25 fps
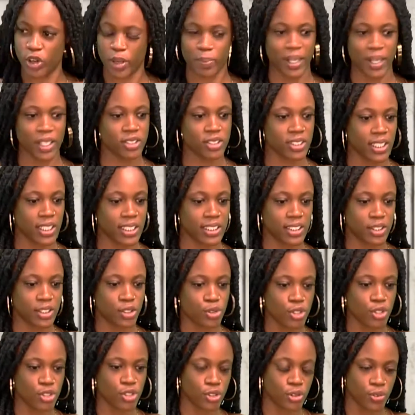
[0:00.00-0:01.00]
back to that
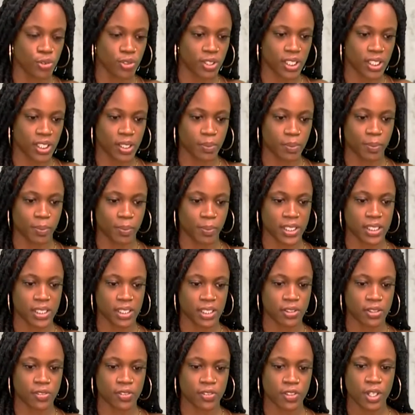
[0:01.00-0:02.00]
situation with Kim and
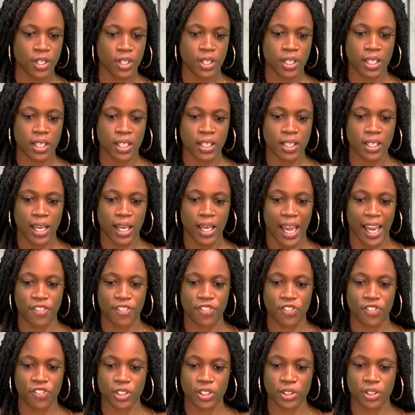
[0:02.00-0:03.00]
myself, I
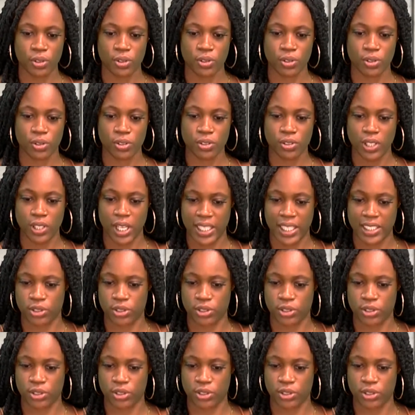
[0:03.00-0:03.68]
feel though as